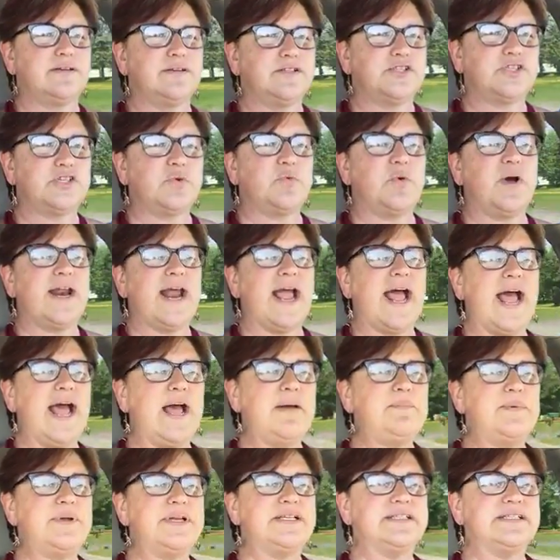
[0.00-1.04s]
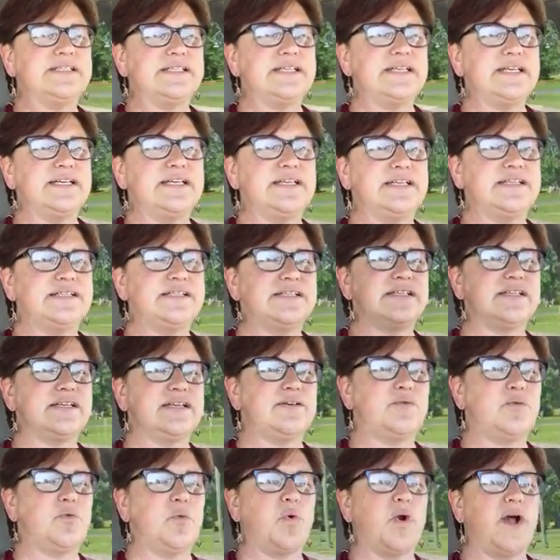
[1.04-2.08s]
So what happens is
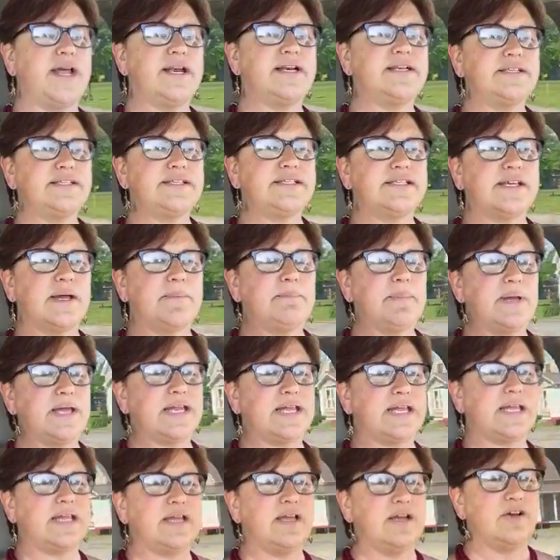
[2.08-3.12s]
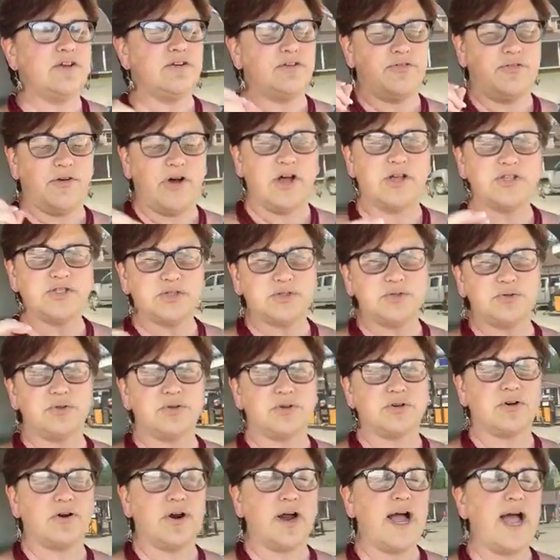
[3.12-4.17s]
when somebody falls through
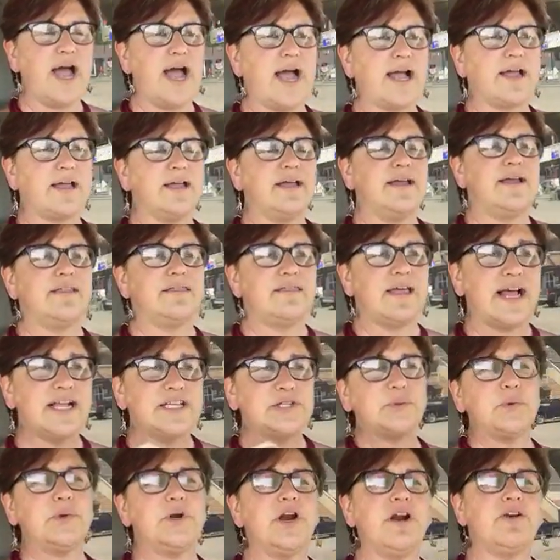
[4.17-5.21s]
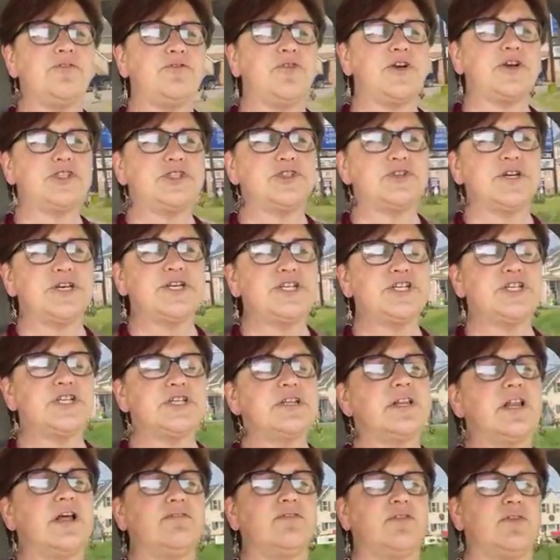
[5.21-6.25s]
the crack, that's when our
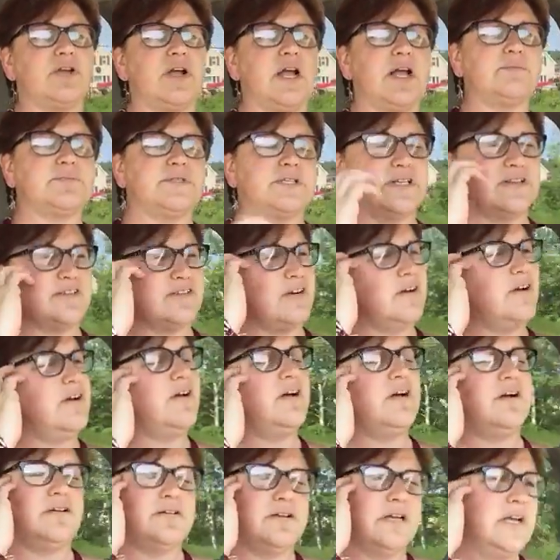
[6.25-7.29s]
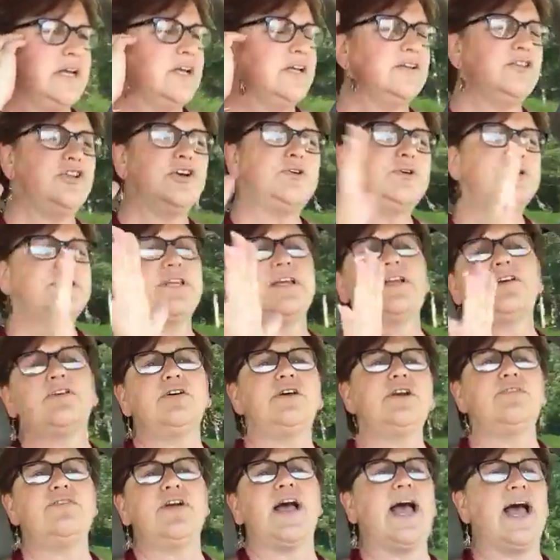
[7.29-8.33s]
frustration level comes in. Oh, look what they
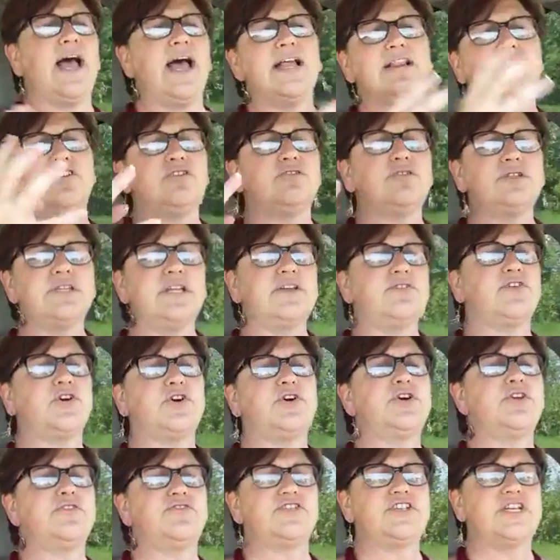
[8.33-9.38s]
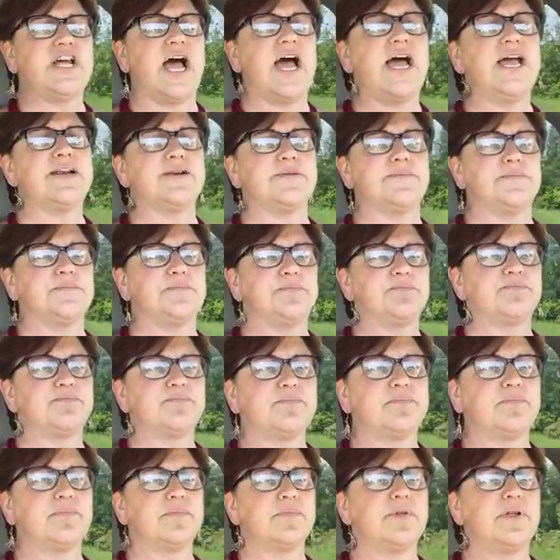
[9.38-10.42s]
could have had. Look what they could have done.
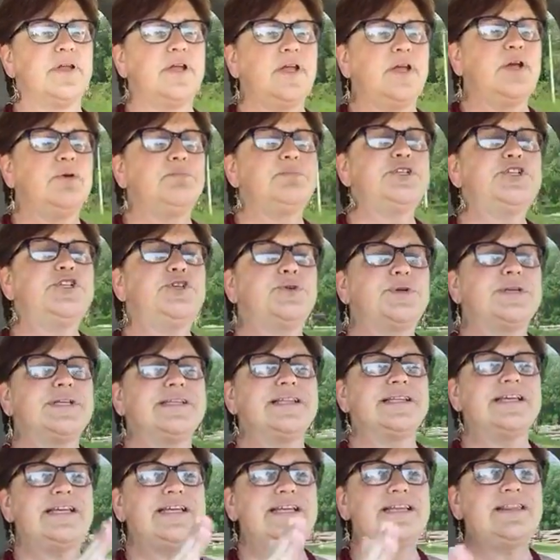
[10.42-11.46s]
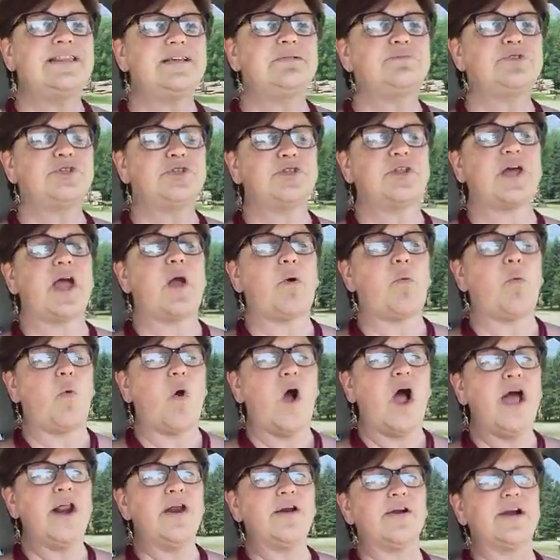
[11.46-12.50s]
But you can lead them to that
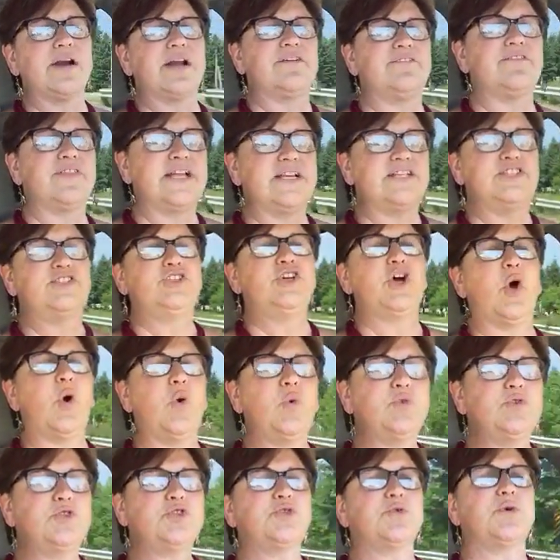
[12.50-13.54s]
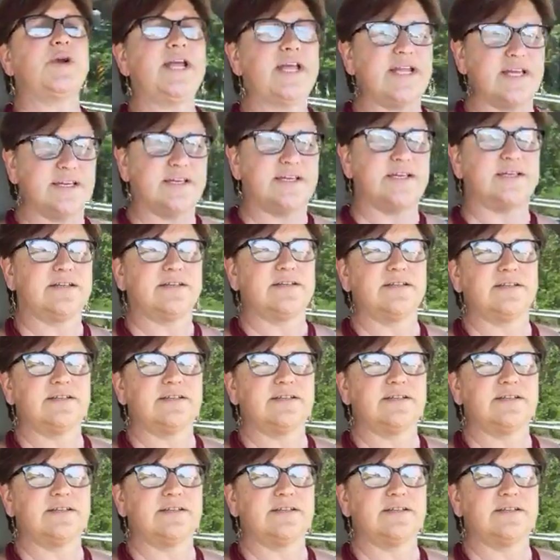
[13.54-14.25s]
water, and if they don't drink,